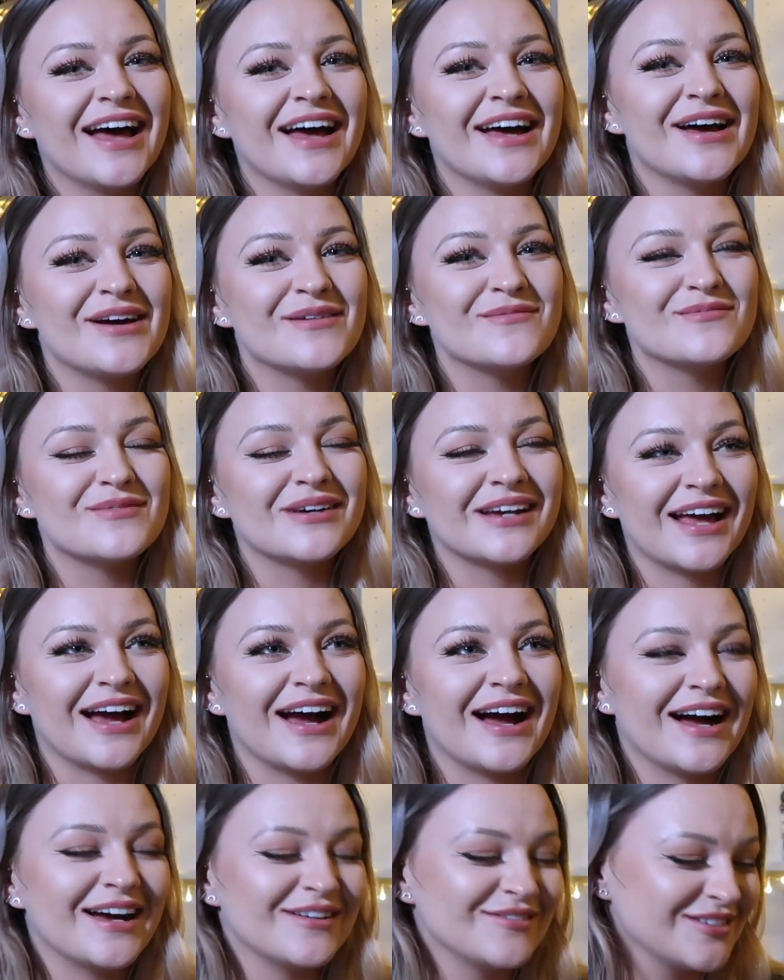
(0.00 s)
Um, but
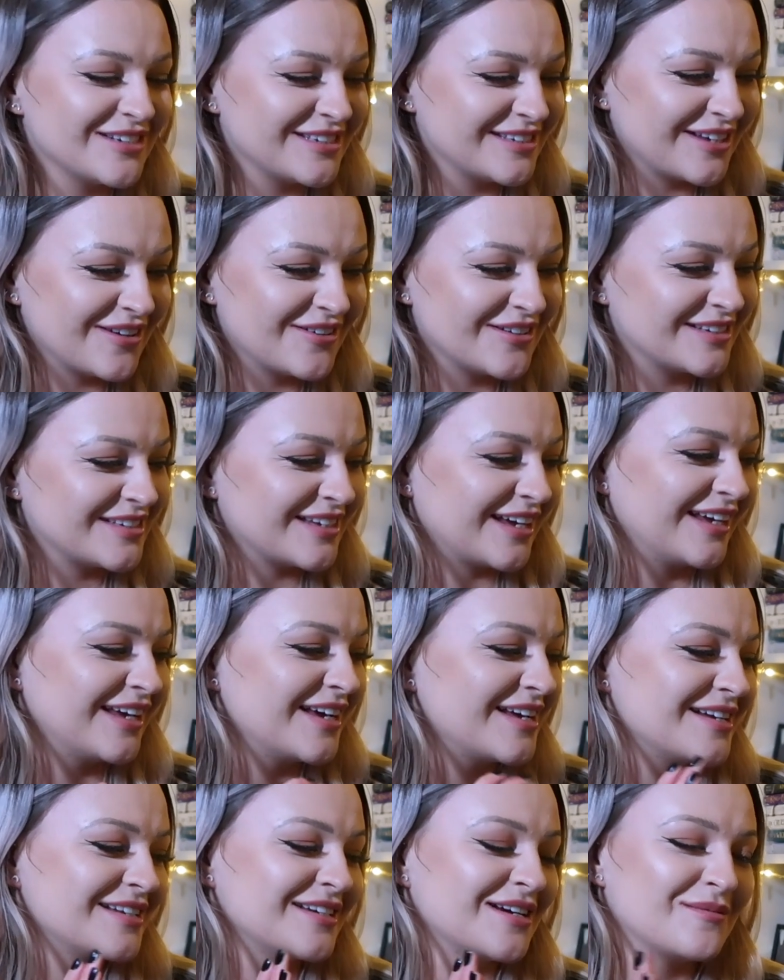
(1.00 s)
yeah I'm just so
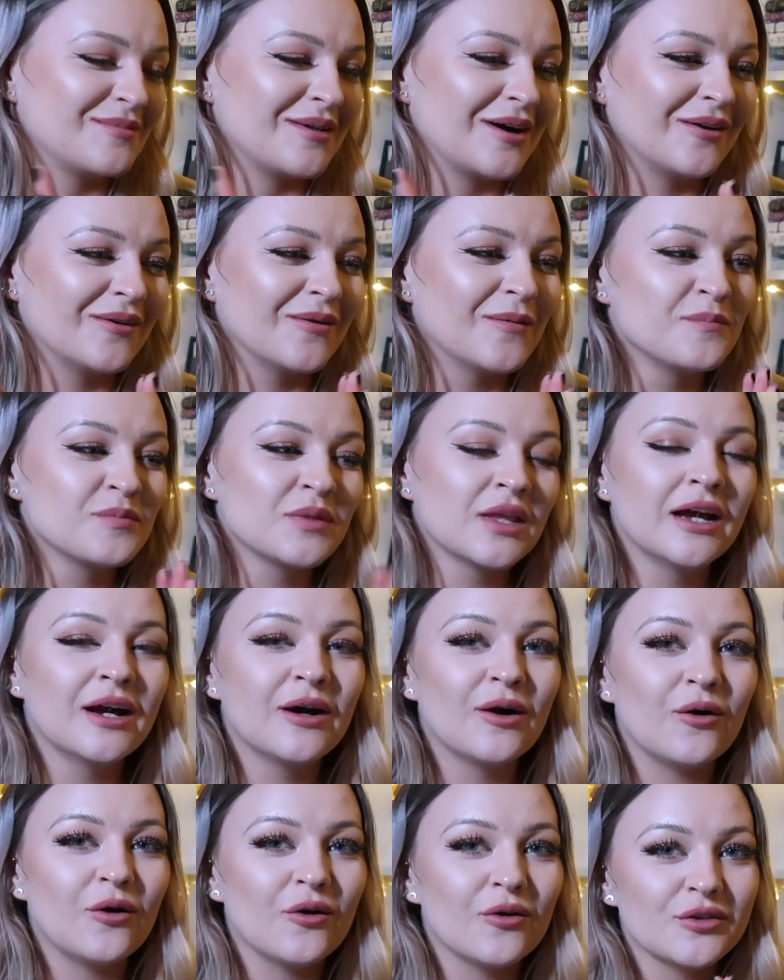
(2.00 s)
excited about
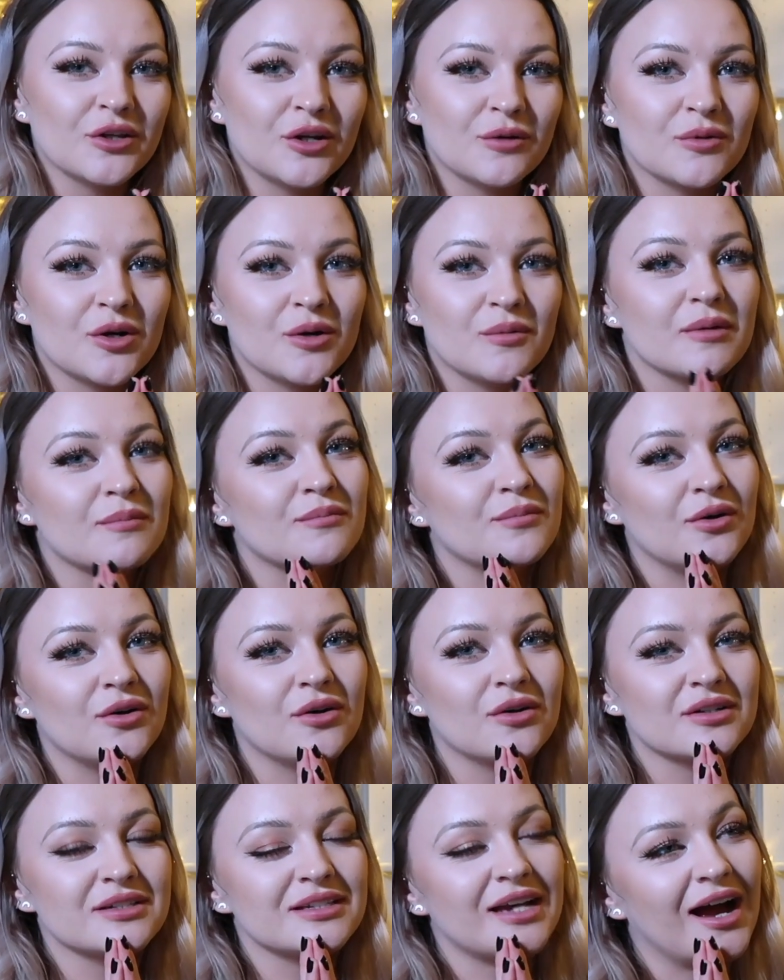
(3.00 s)
all the upcoming
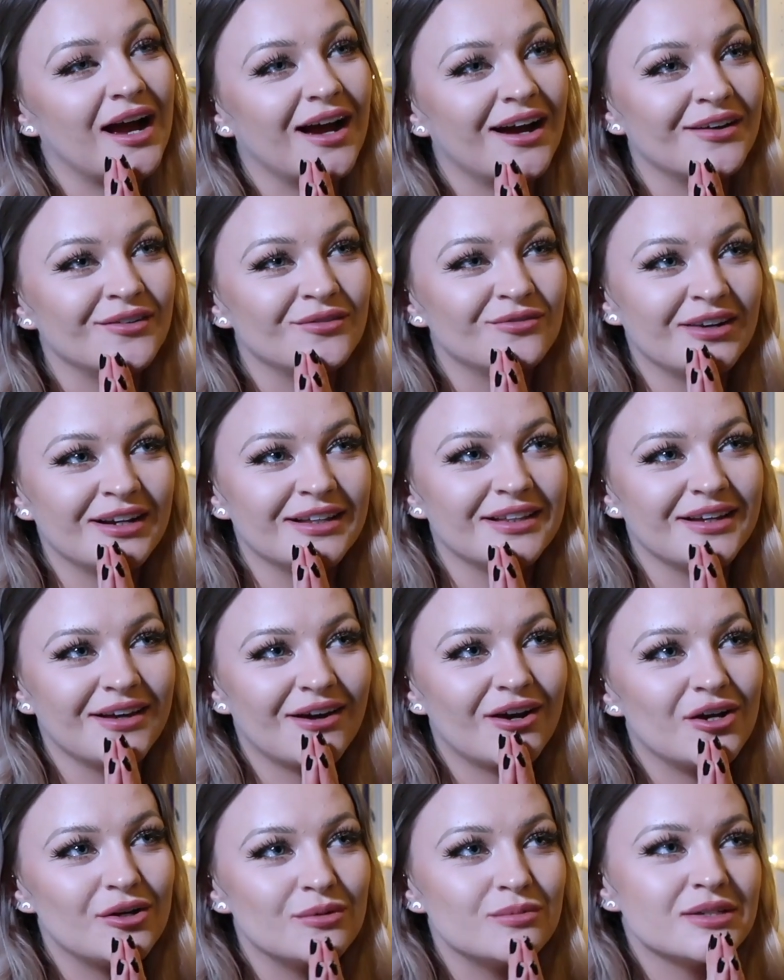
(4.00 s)
books. I really
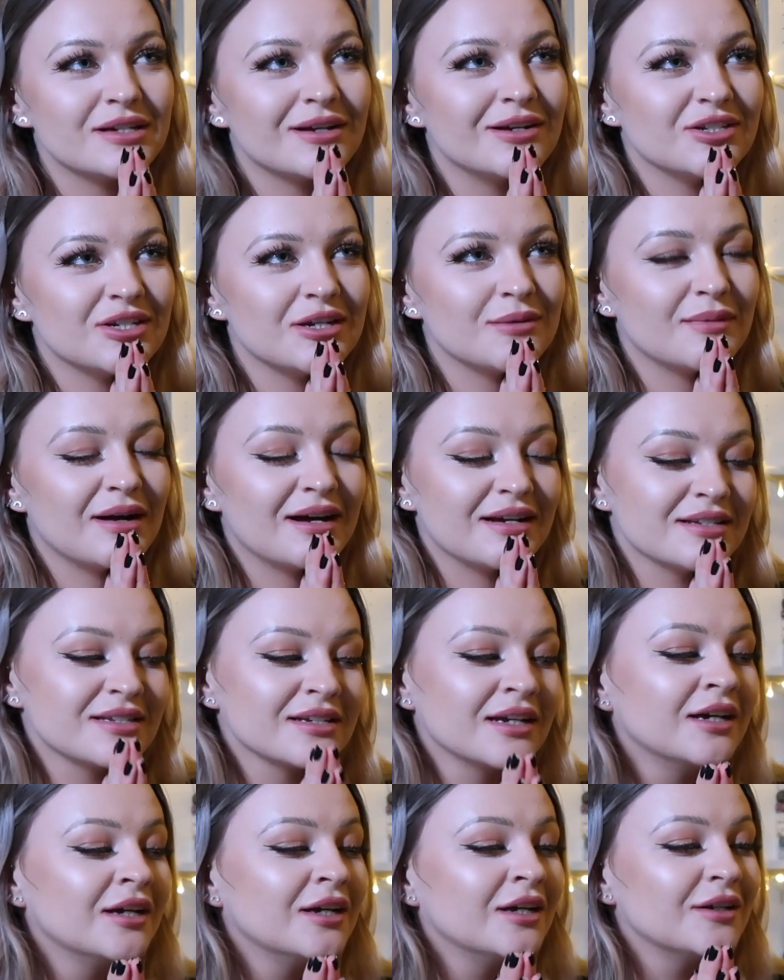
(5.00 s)
hope Sarah J Maas
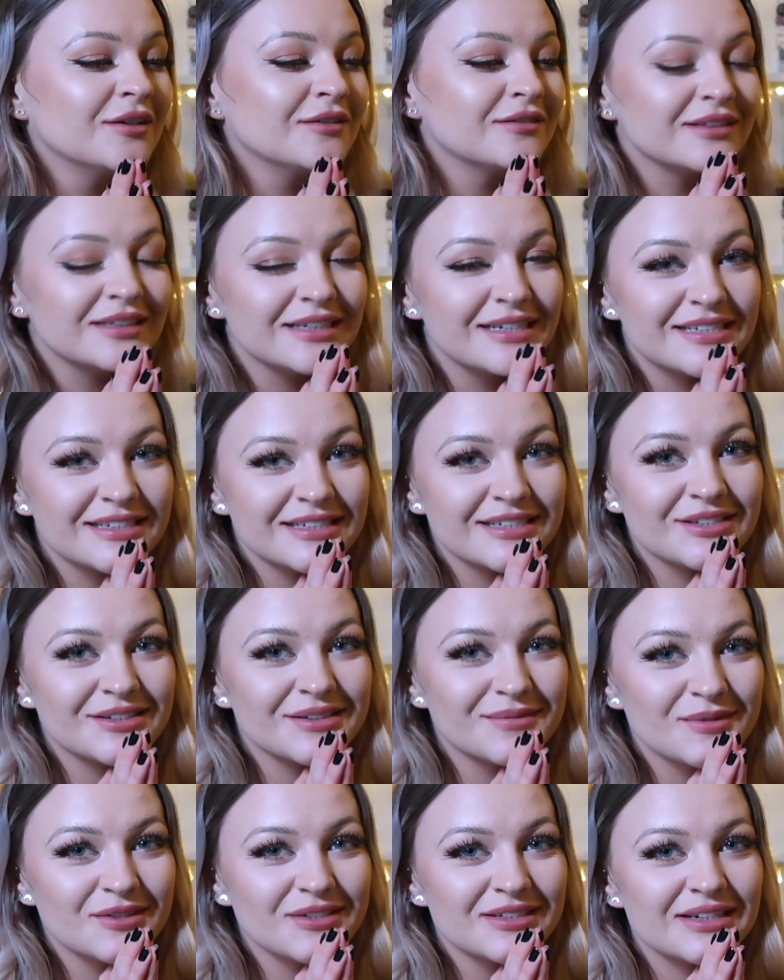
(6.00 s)
releases
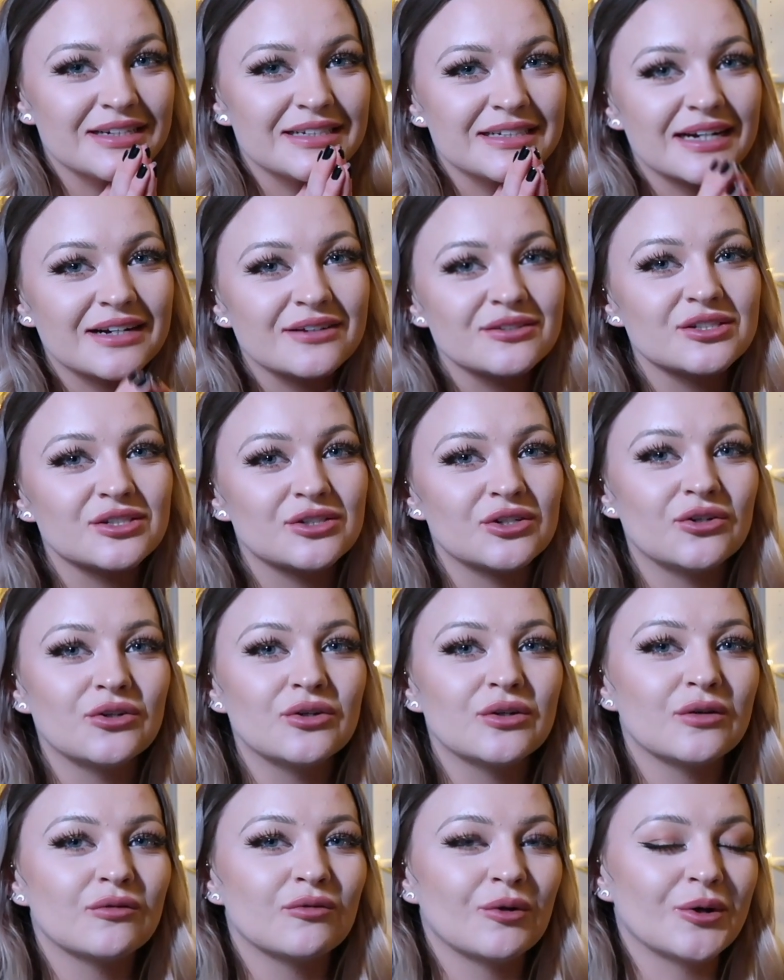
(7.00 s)
some more details
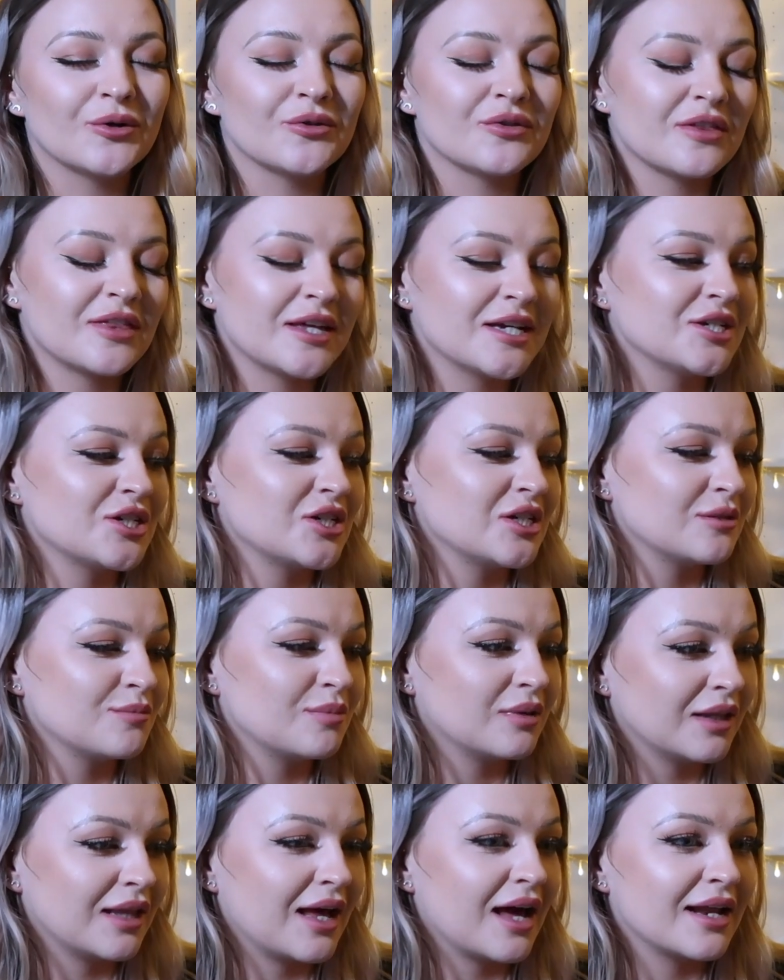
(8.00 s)
soon about other things she's
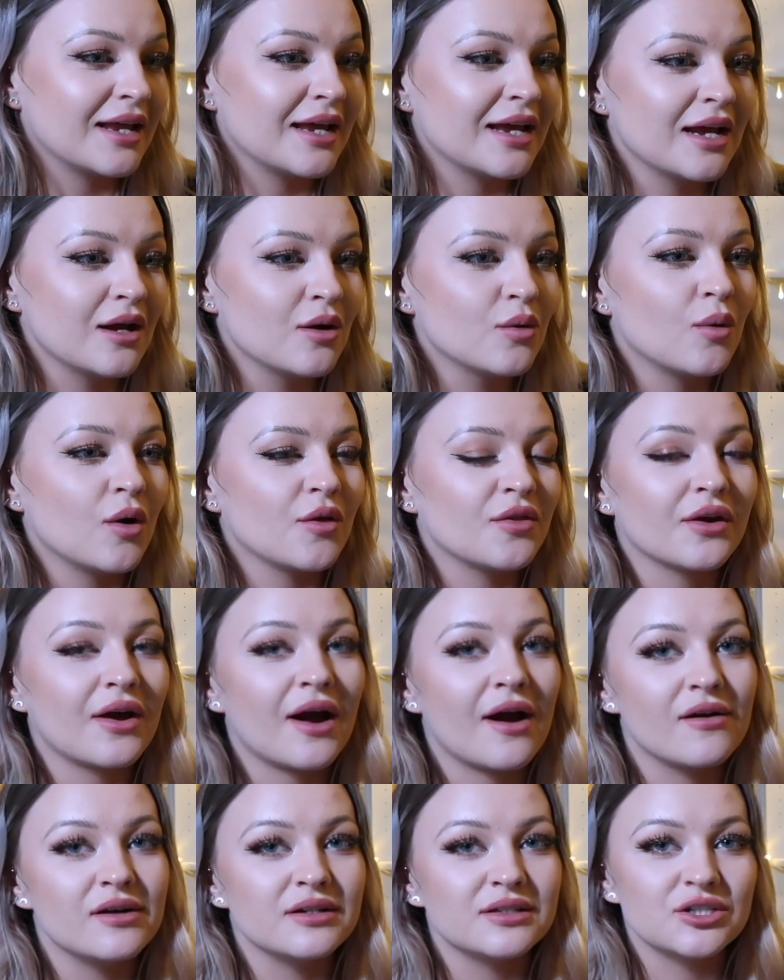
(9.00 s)
planning, what the
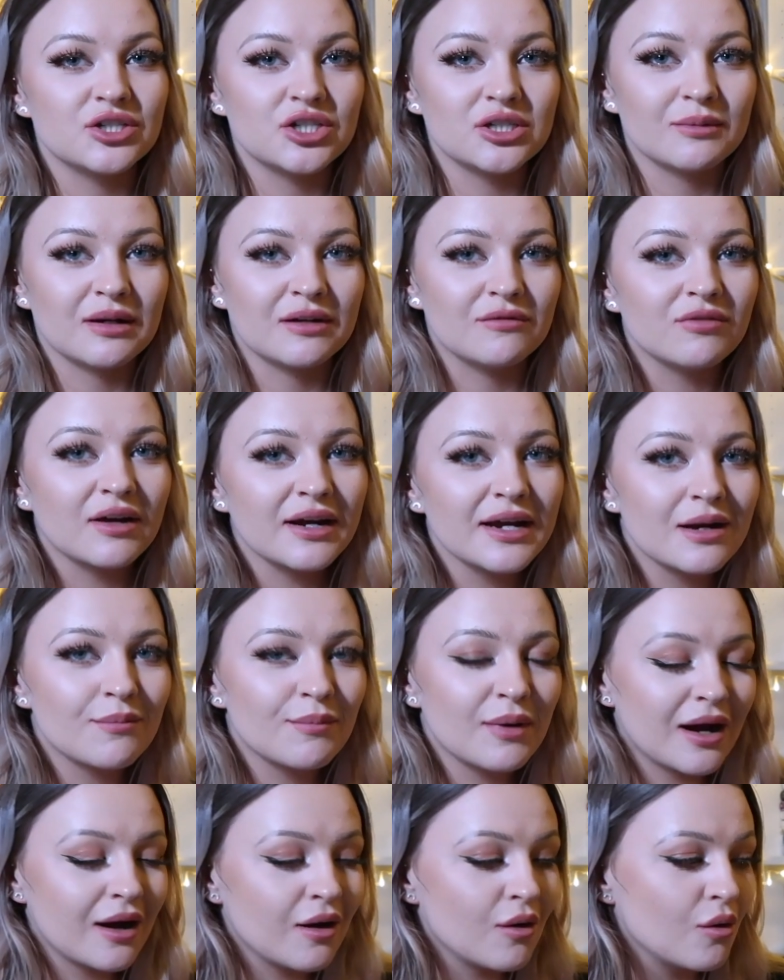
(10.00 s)
characters she might write
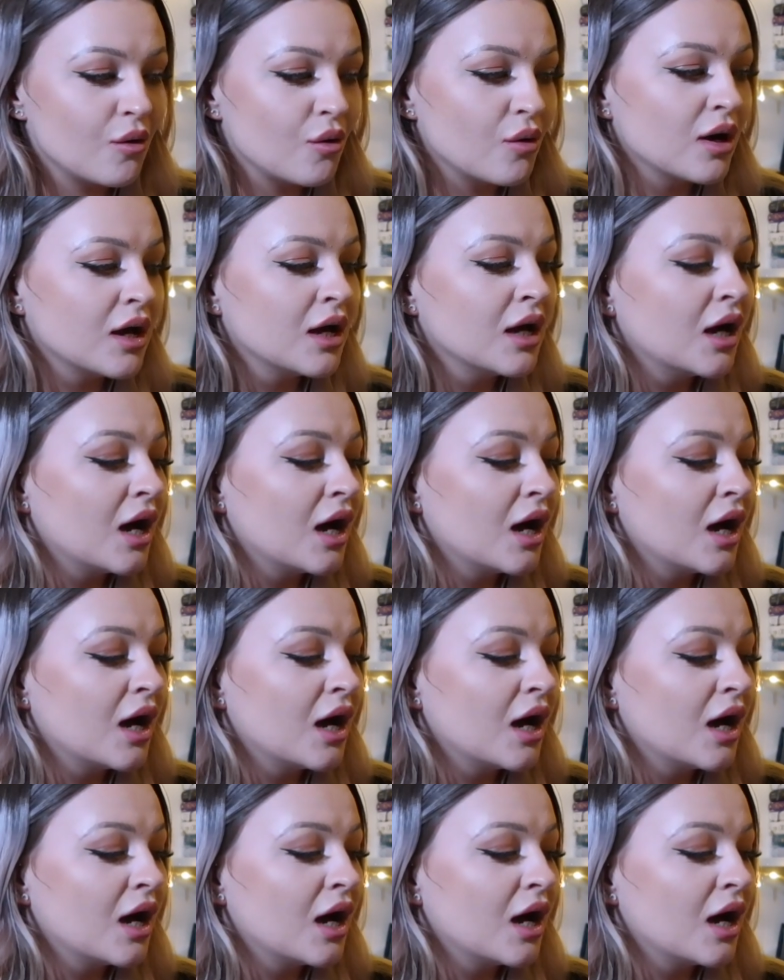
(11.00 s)
about,